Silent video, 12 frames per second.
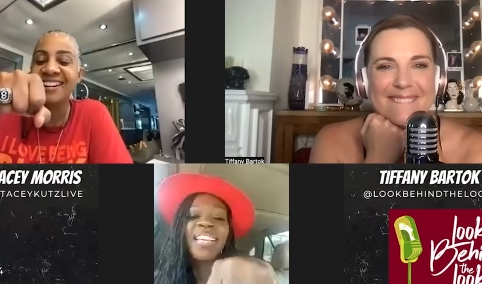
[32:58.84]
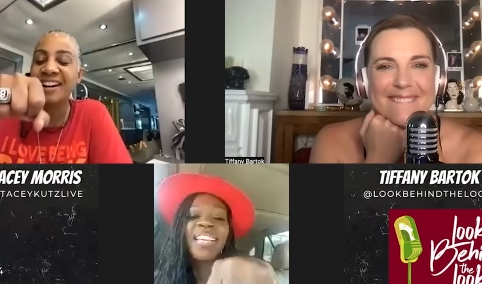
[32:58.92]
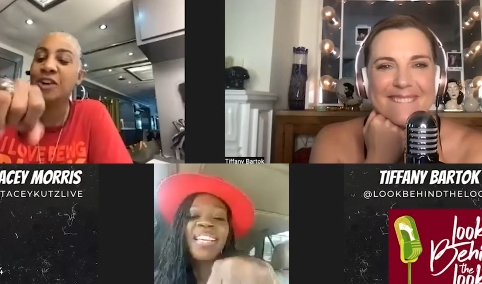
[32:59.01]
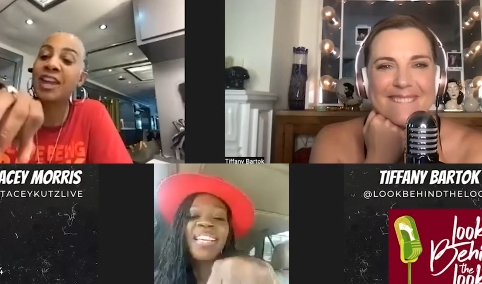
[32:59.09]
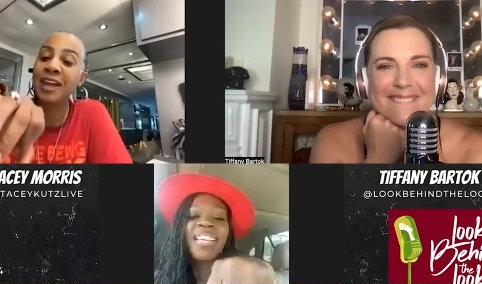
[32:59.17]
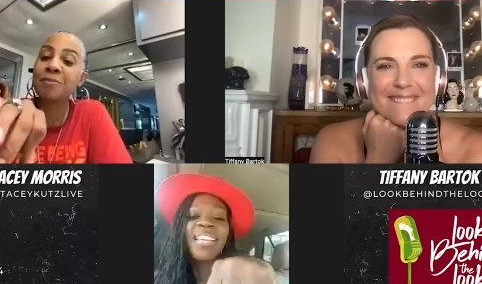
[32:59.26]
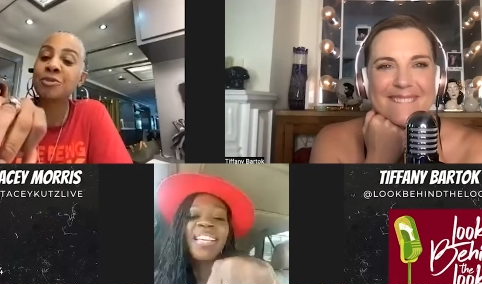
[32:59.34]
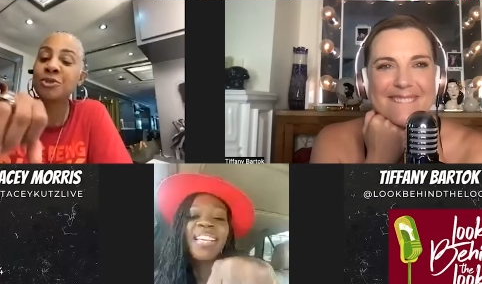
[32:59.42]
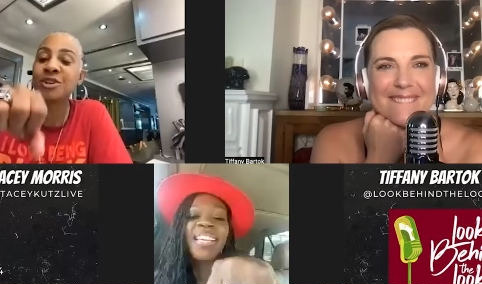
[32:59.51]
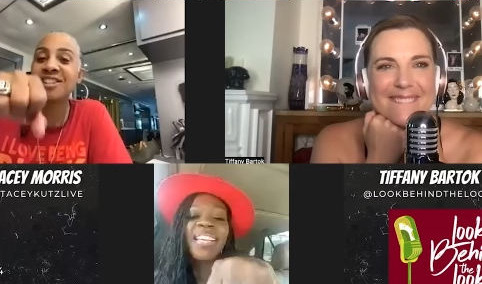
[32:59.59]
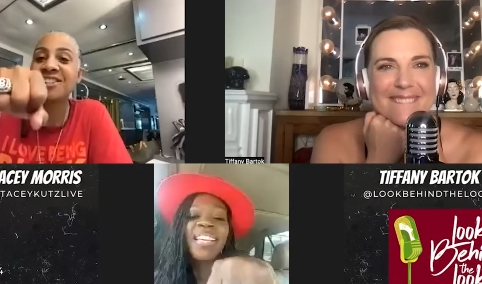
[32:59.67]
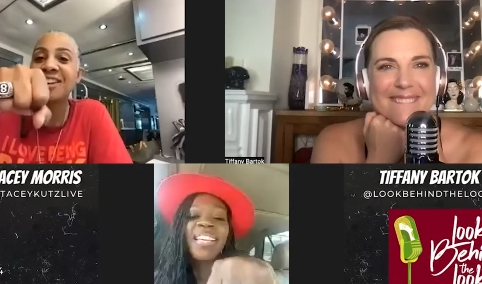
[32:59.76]
Speaker 1: our names are
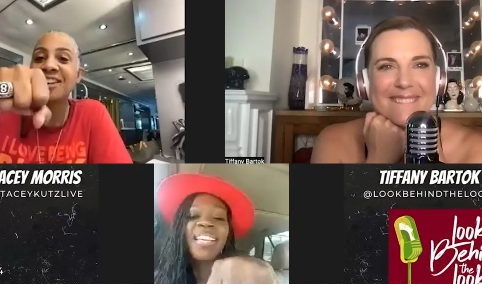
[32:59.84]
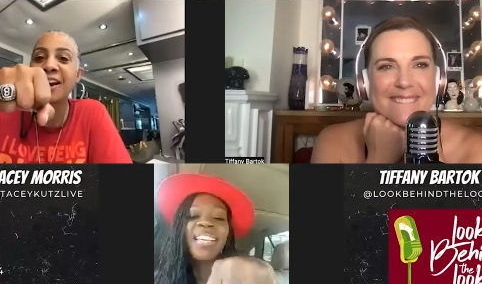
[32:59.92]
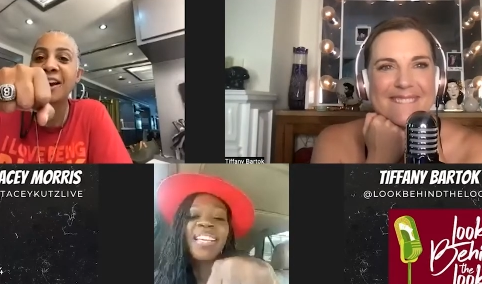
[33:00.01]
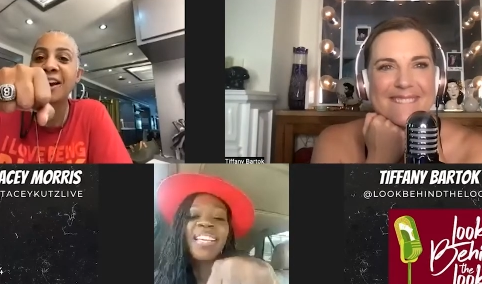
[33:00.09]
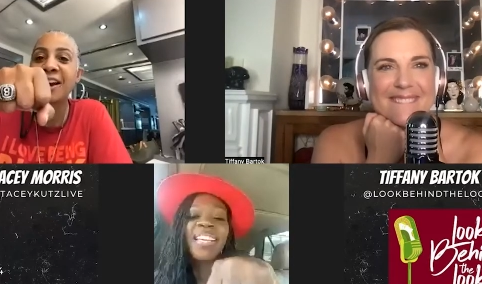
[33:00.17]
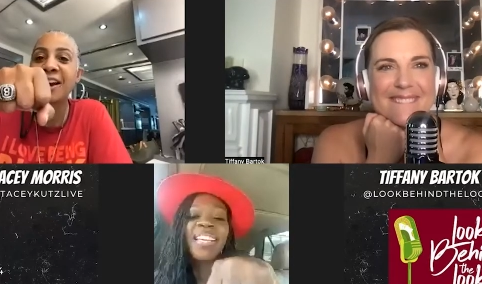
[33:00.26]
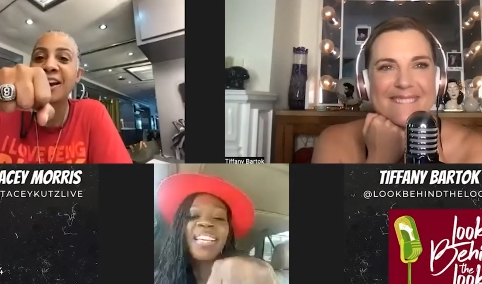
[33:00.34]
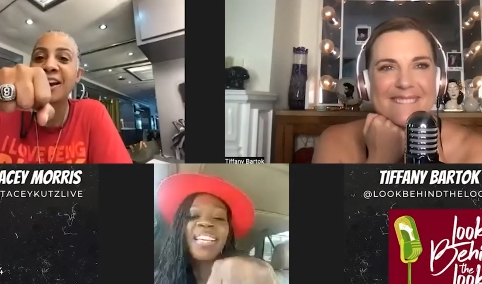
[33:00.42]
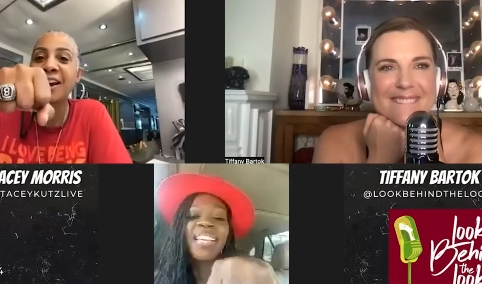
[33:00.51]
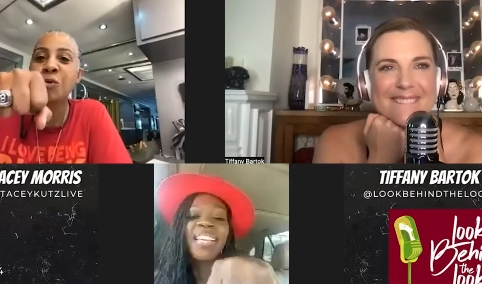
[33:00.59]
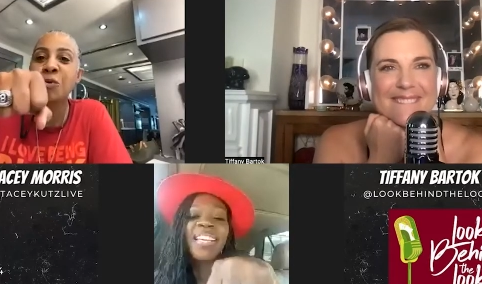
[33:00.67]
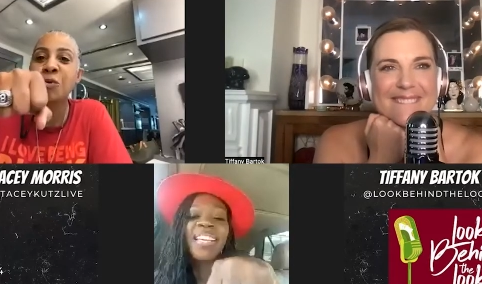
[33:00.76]
inside. I'm gonna wear
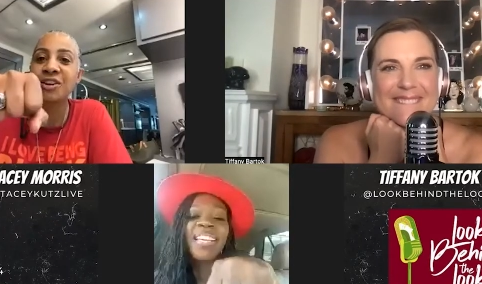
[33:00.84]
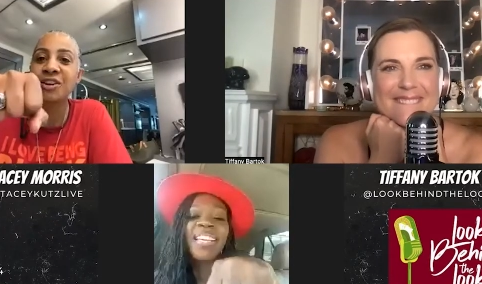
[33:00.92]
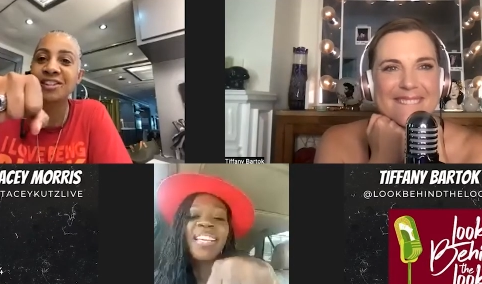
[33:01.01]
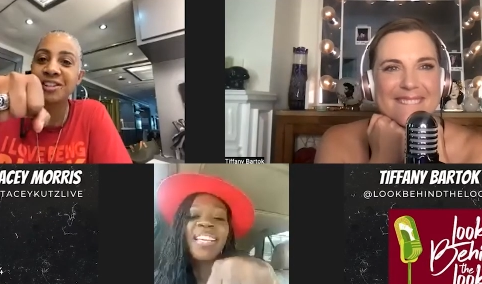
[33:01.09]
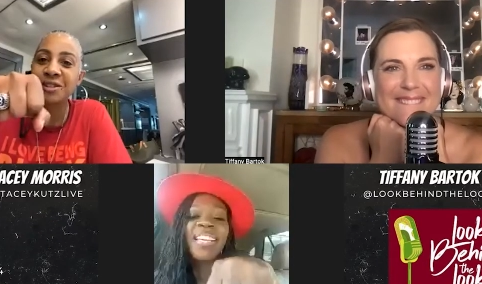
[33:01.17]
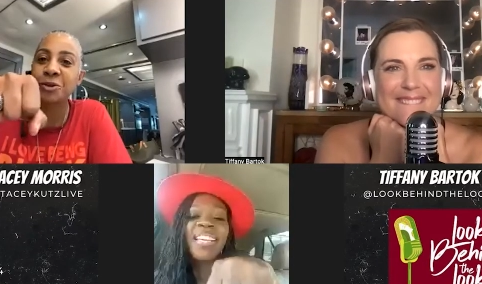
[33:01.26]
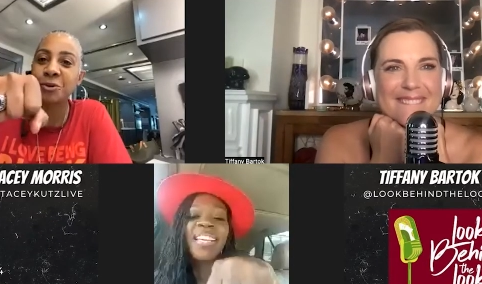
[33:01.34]
this until we